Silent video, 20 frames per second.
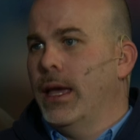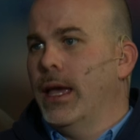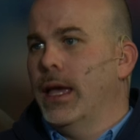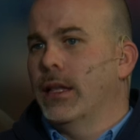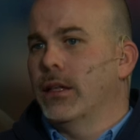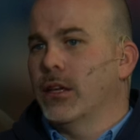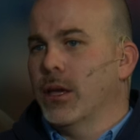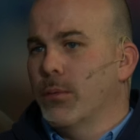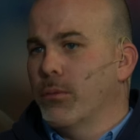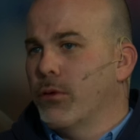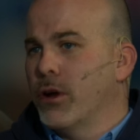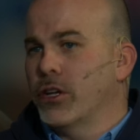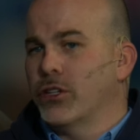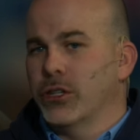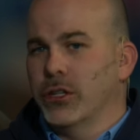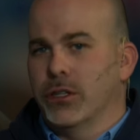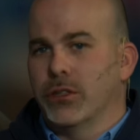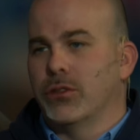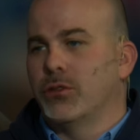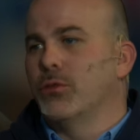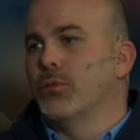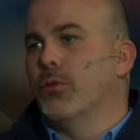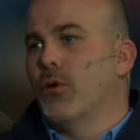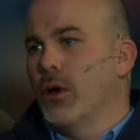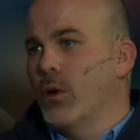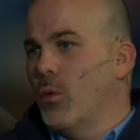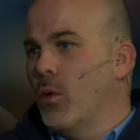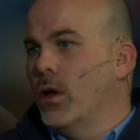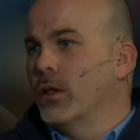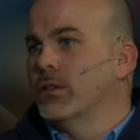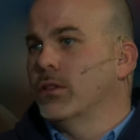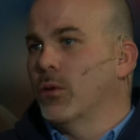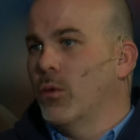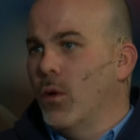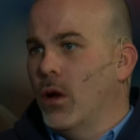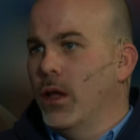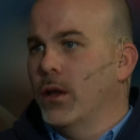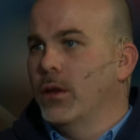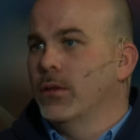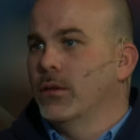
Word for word: and compression is 2.1 to 1.